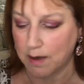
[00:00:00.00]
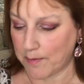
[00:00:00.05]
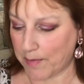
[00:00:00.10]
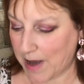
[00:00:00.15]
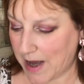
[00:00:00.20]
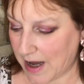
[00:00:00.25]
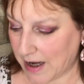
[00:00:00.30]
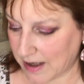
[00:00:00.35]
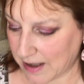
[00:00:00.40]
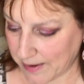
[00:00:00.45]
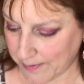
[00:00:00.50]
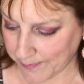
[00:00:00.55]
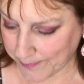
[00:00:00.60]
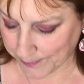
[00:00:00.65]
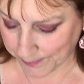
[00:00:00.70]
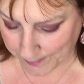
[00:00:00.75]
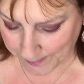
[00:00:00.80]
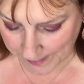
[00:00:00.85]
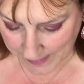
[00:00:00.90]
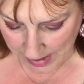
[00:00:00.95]
bag.
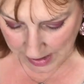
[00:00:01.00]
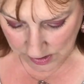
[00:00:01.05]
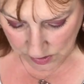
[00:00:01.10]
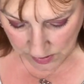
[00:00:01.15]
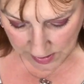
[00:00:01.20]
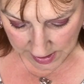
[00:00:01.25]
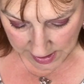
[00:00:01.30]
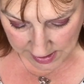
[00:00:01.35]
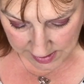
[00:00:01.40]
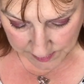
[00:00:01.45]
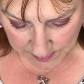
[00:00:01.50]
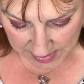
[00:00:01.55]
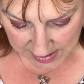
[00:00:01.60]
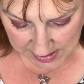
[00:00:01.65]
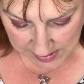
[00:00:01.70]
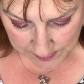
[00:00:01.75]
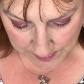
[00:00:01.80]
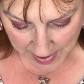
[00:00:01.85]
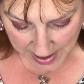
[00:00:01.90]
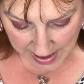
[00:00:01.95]
So there's me
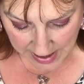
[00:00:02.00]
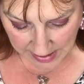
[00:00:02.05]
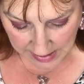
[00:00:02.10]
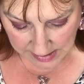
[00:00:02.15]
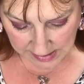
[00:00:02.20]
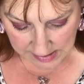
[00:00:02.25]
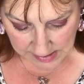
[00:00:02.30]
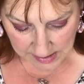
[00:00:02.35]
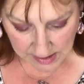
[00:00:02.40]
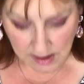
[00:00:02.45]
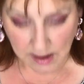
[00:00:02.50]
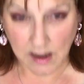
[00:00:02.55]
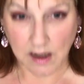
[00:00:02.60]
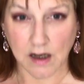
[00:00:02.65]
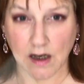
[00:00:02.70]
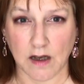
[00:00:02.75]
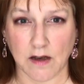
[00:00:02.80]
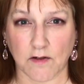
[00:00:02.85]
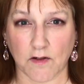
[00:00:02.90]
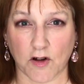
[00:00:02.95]
specs.
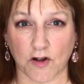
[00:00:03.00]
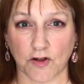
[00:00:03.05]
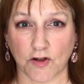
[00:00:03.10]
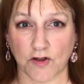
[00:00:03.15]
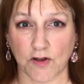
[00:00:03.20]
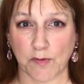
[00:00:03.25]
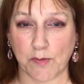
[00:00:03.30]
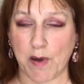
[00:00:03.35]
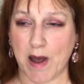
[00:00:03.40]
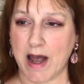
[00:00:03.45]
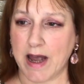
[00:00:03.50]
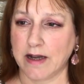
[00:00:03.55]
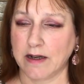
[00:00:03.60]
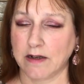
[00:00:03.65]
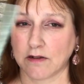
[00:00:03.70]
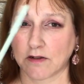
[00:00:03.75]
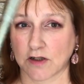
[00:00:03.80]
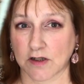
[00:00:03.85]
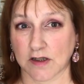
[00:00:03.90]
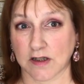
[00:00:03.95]
Got another pen
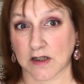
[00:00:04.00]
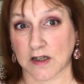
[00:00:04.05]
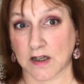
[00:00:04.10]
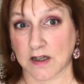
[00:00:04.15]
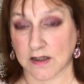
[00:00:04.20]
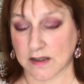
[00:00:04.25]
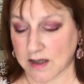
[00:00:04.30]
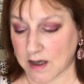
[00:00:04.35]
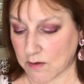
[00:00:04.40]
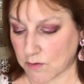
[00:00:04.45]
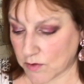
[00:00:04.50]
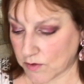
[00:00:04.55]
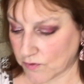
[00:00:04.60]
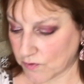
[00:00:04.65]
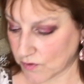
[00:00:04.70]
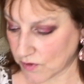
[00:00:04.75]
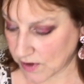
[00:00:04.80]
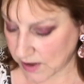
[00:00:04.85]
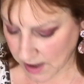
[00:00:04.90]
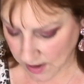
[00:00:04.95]
just in case that one
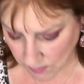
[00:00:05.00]
runs